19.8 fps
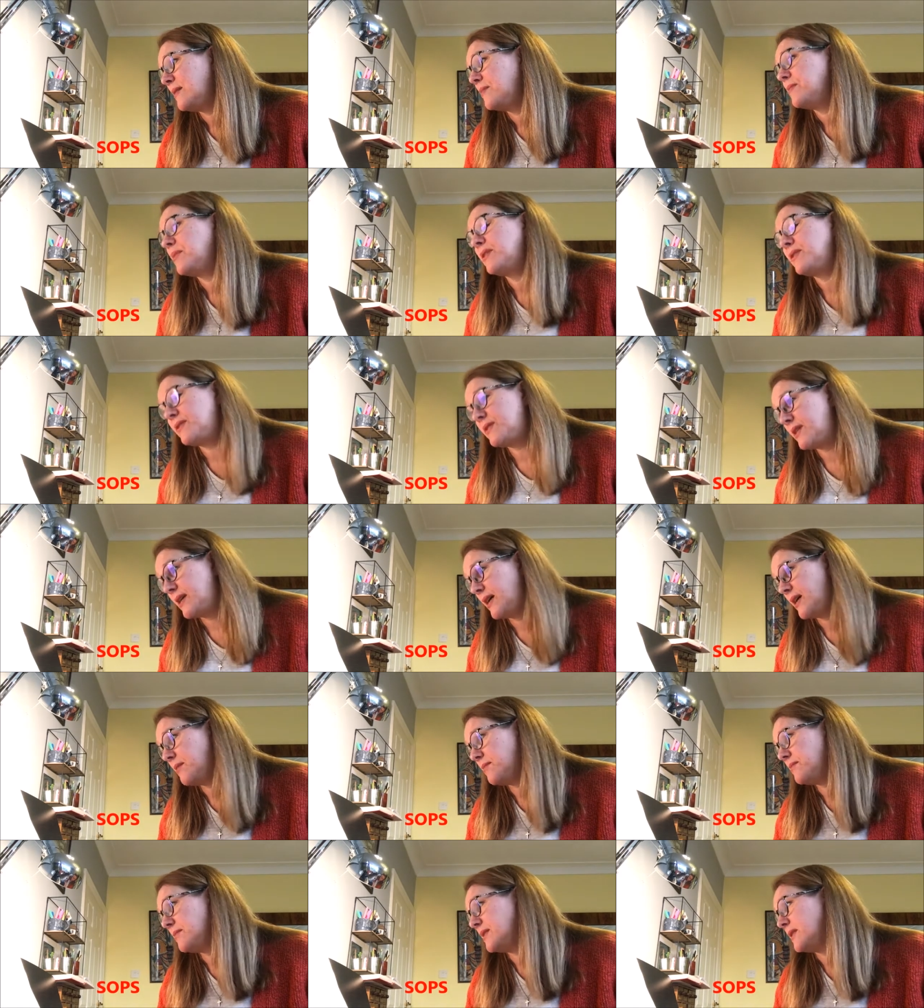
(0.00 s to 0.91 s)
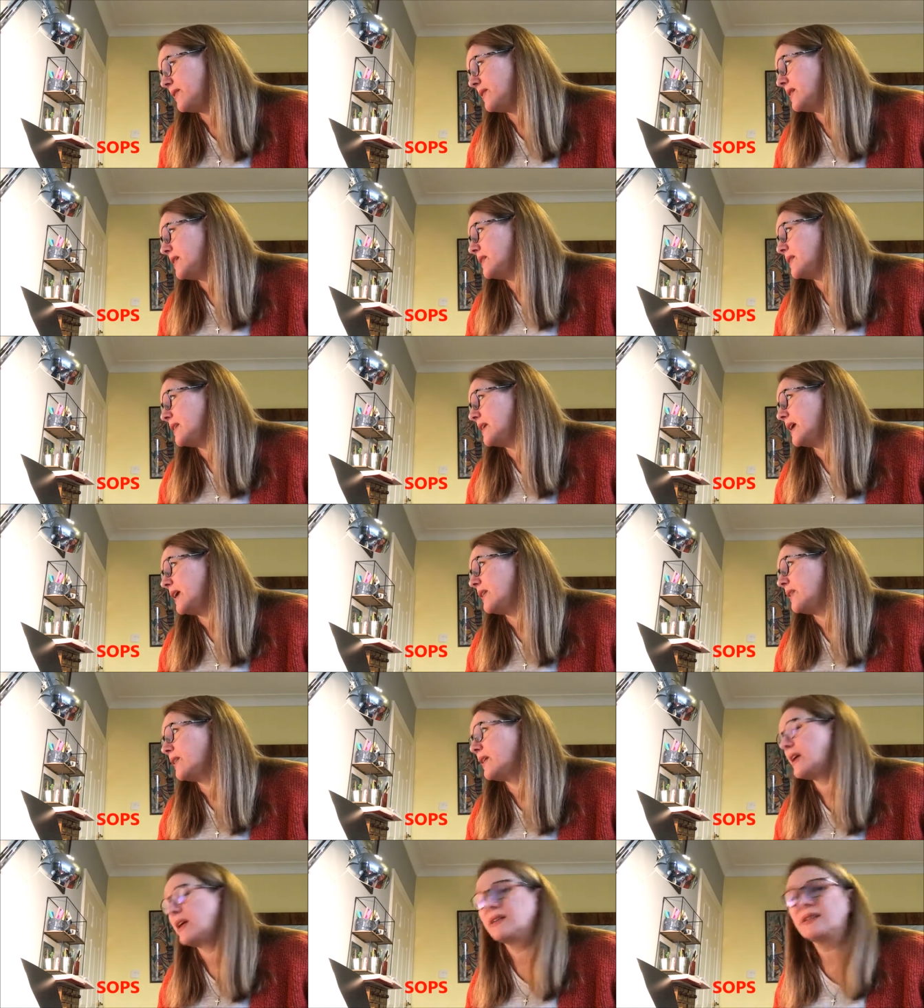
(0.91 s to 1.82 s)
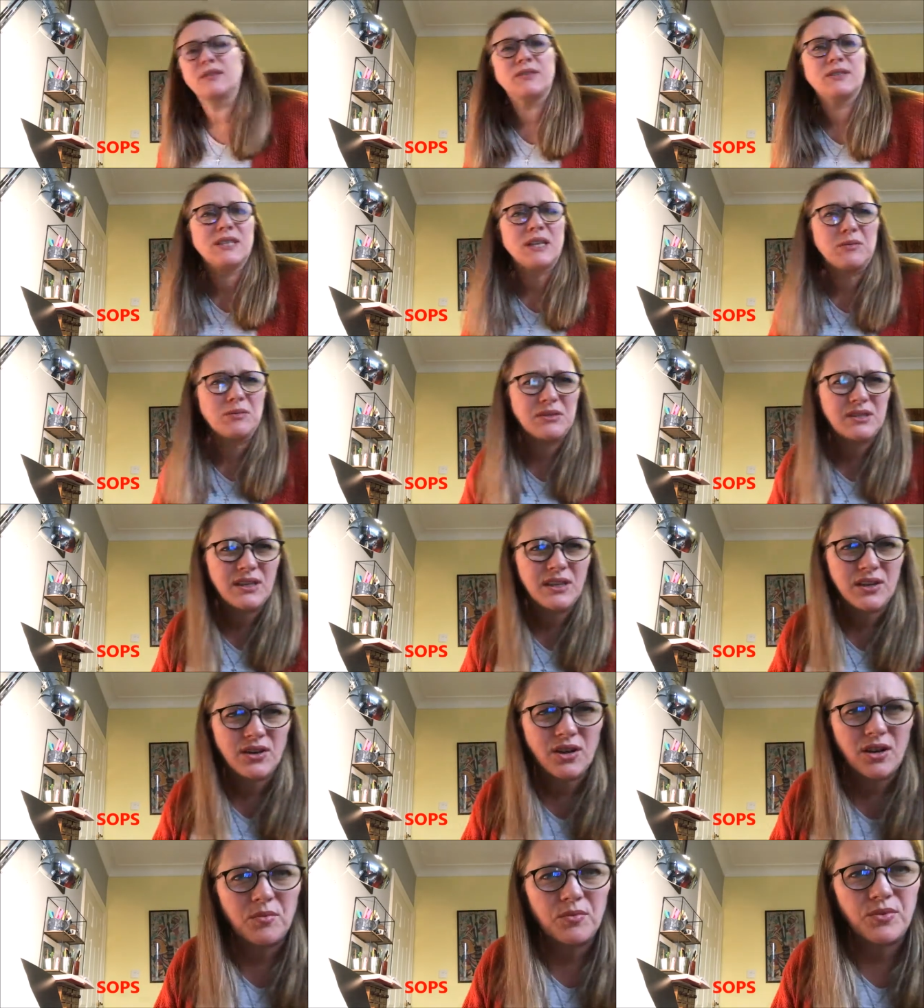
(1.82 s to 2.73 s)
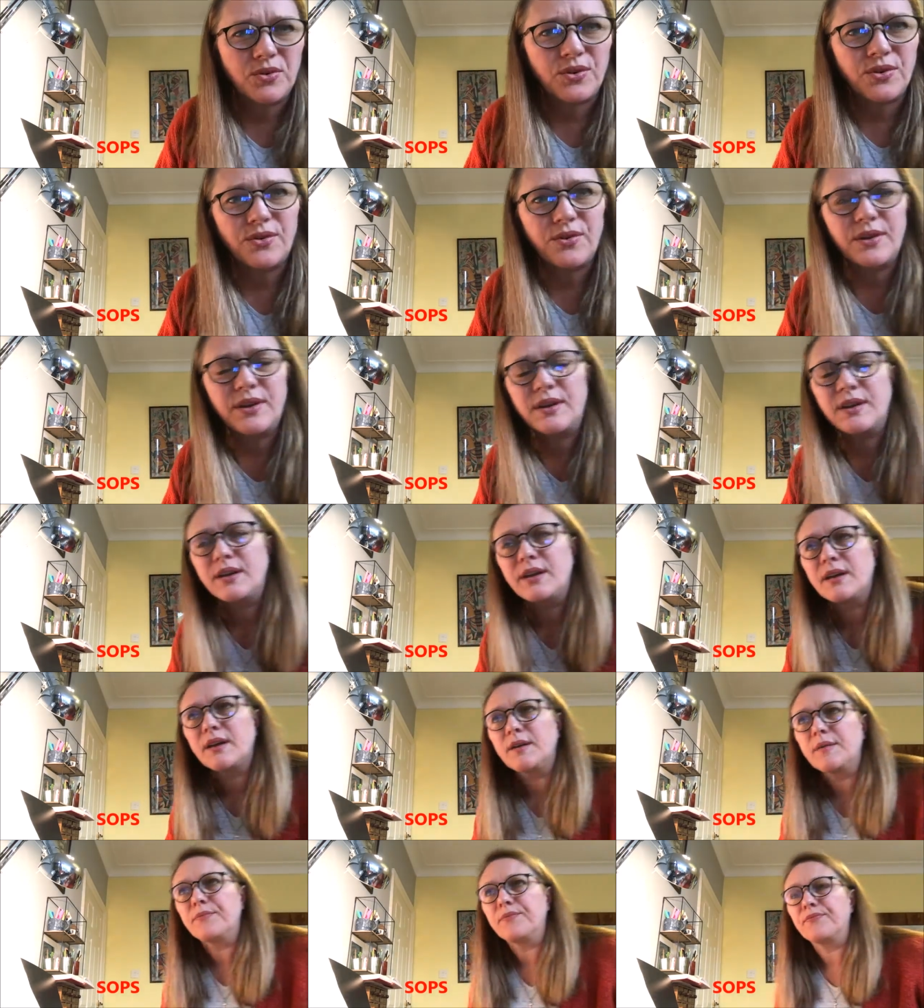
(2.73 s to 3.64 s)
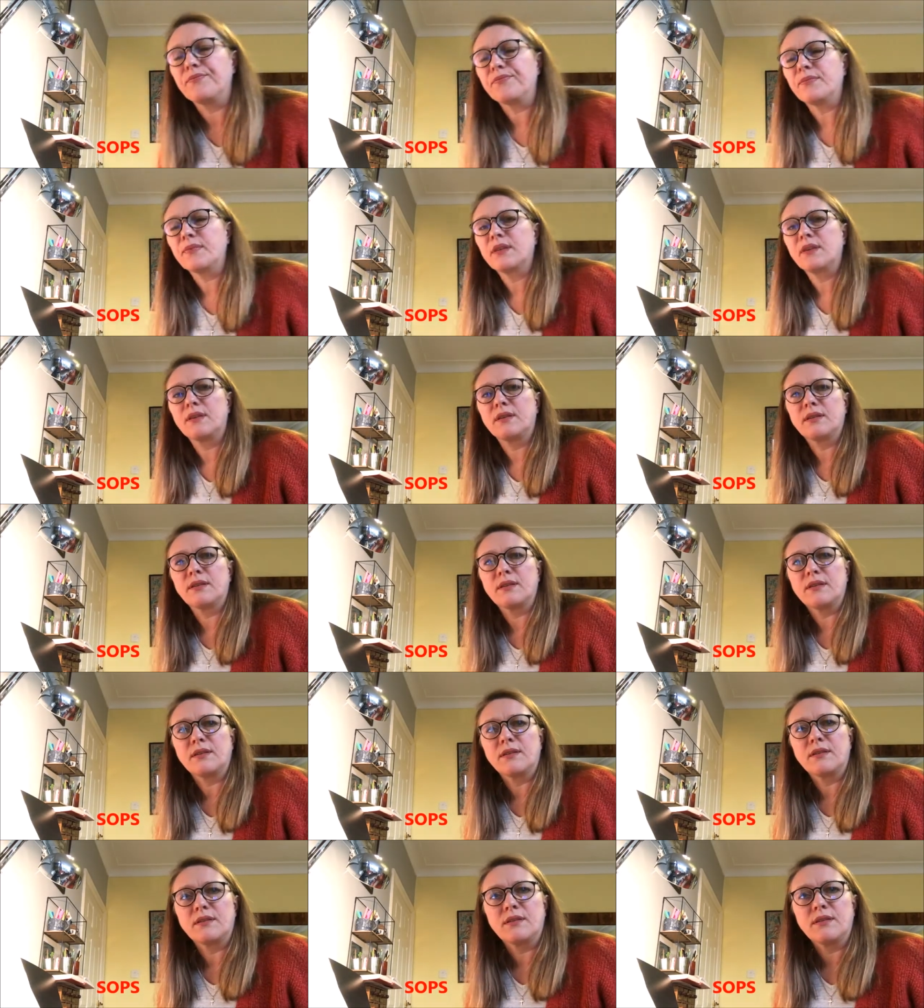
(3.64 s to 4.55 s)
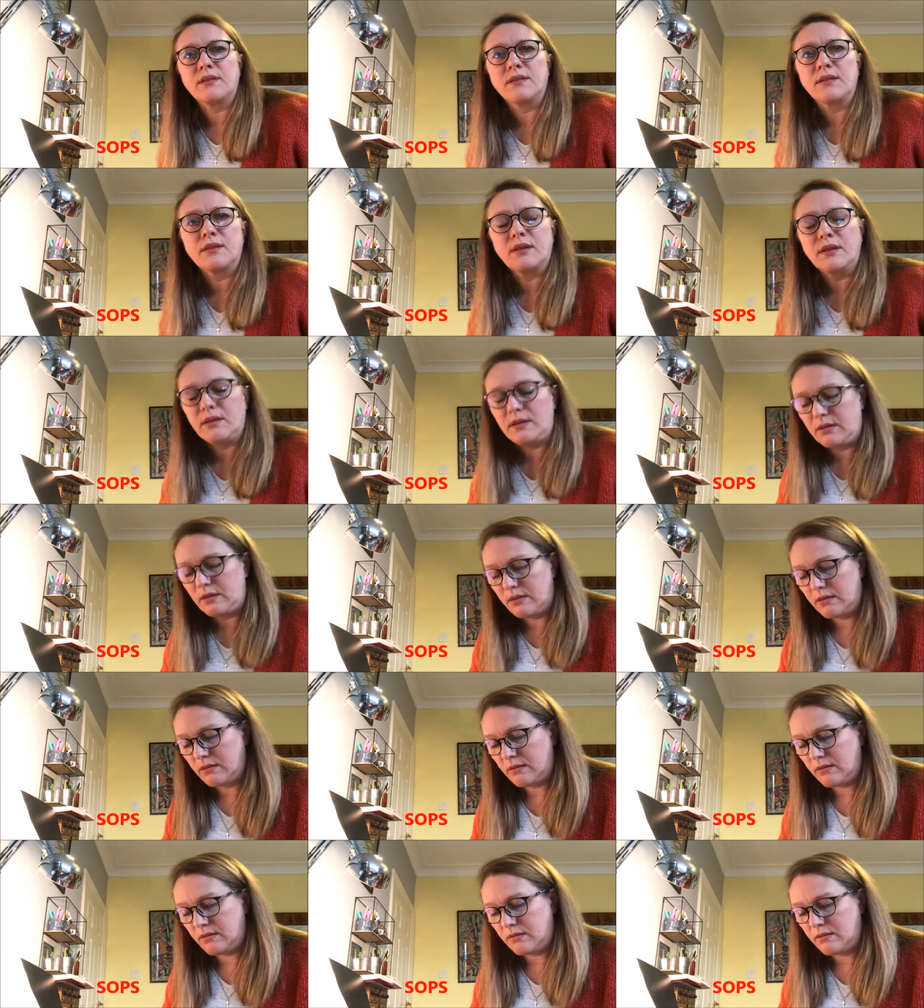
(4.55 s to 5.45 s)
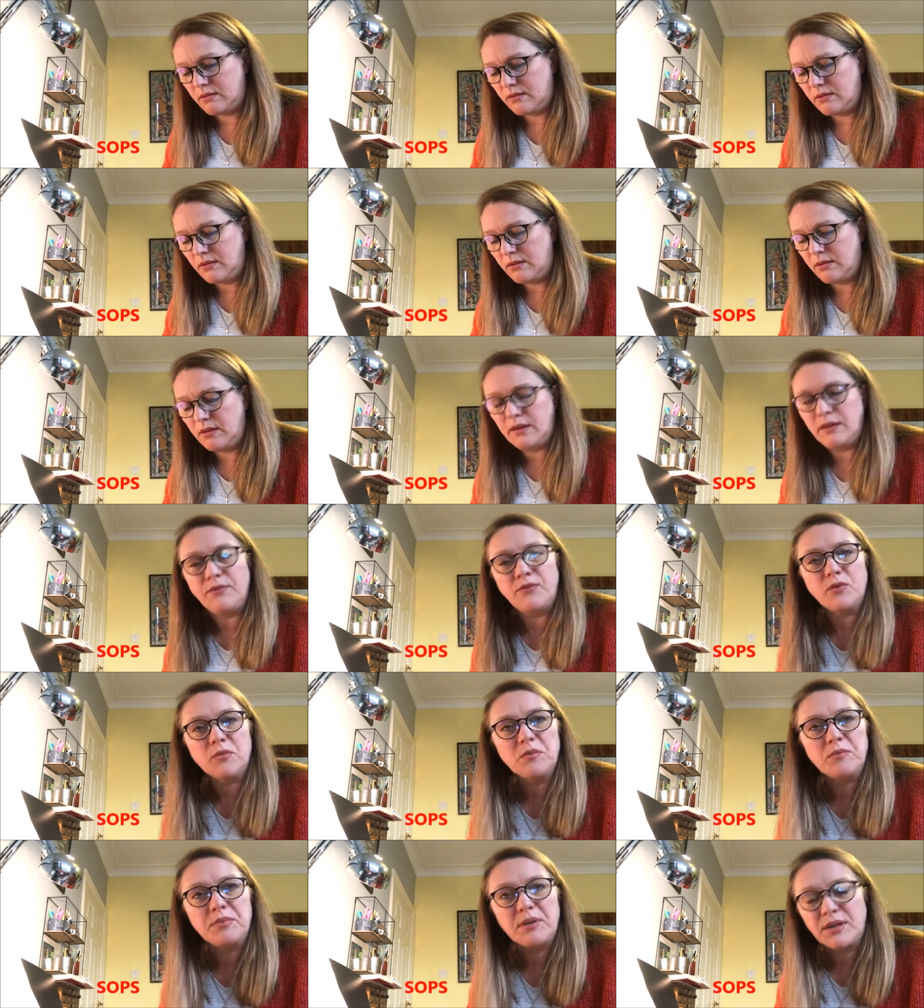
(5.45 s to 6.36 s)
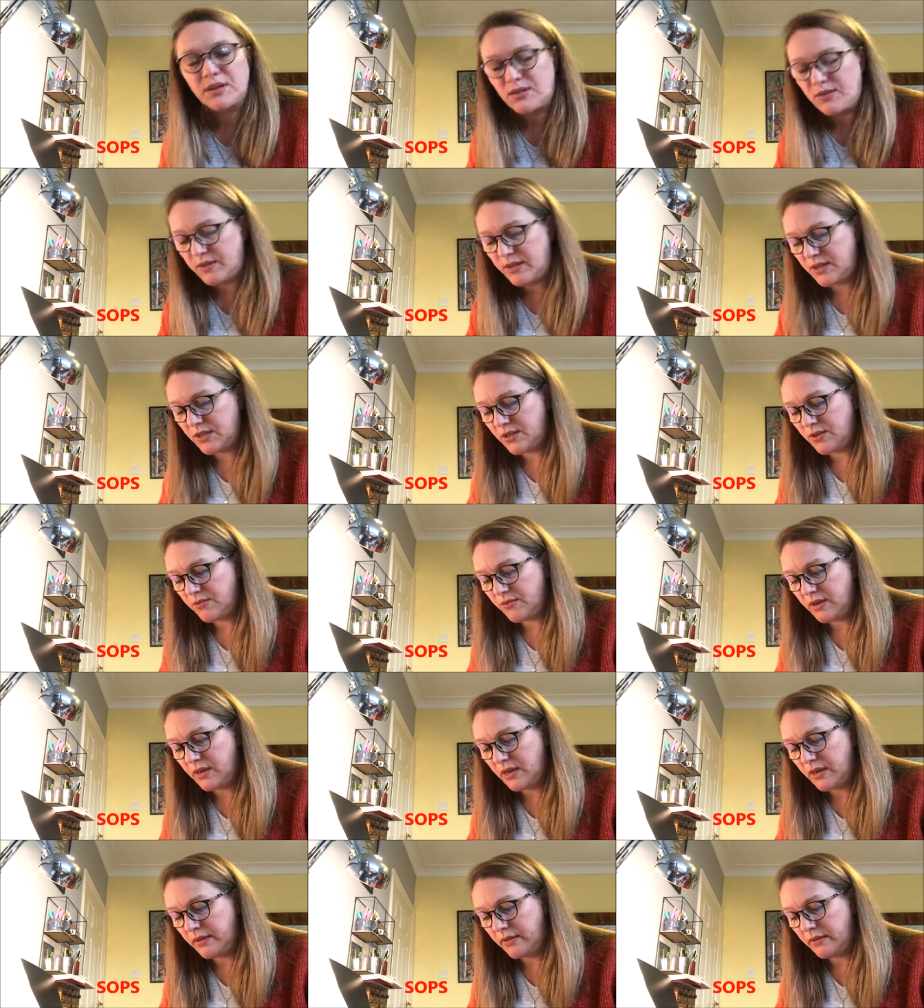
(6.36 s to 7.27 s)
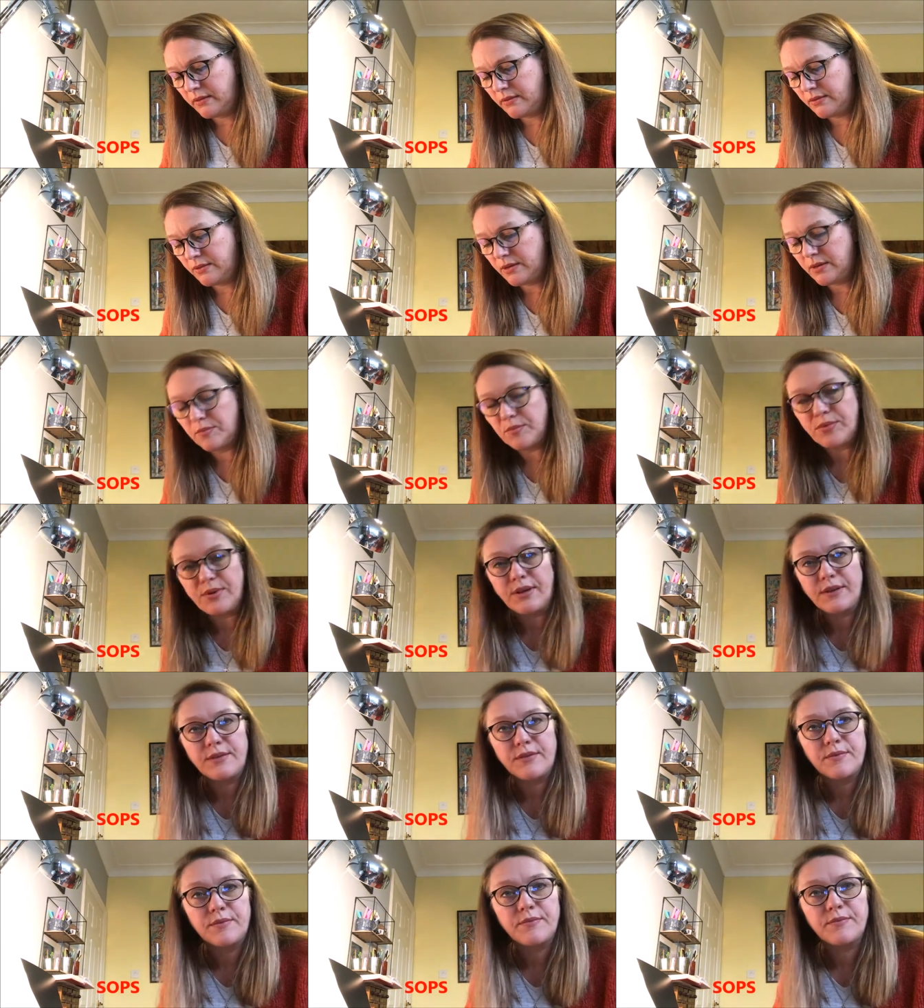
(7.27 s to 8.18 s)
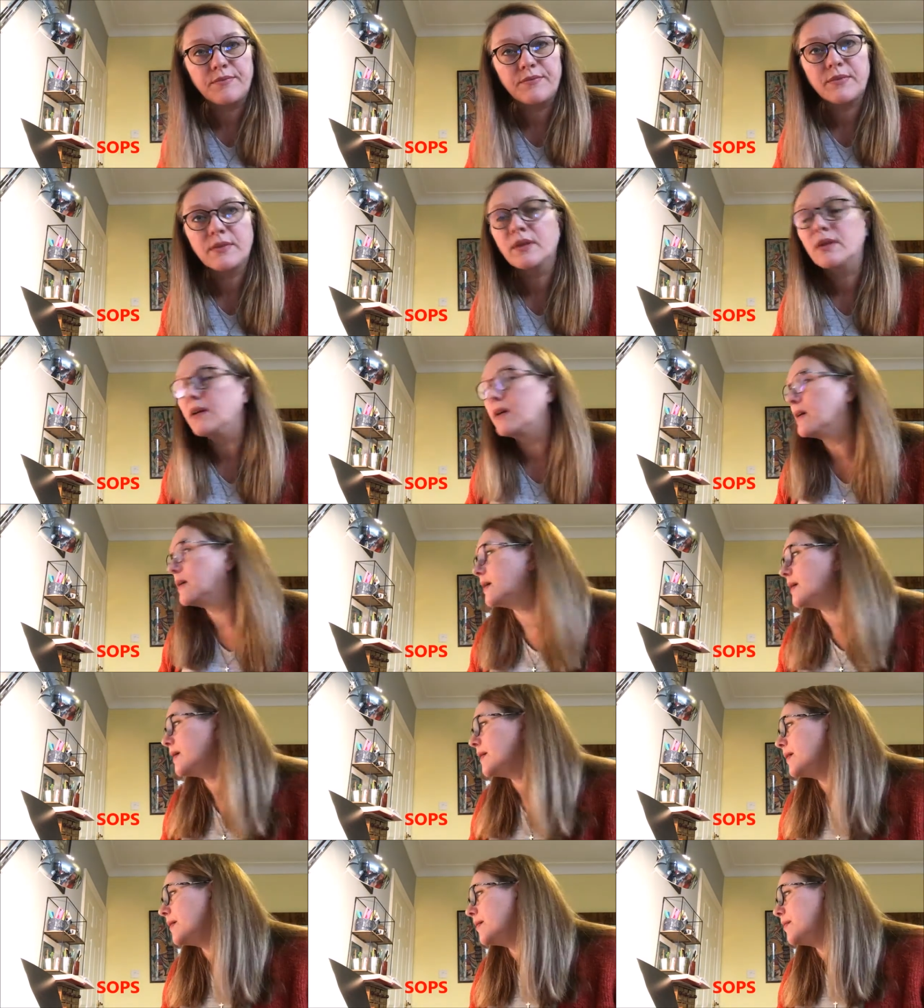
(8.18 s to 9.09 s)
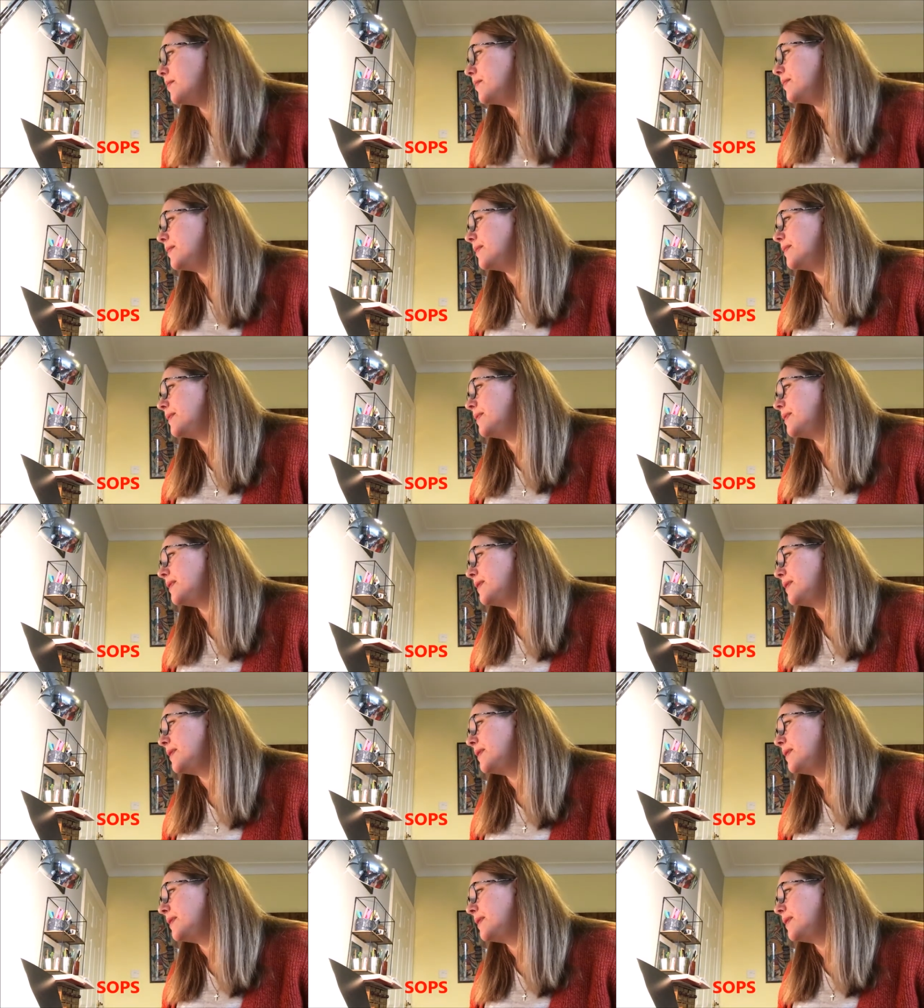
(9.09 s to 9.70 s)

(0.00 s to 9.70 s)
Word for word: both times, and then at the end. Okay, so every time you see a comma or a... Um, uh, any form of punctuation really. You can breathe. Um,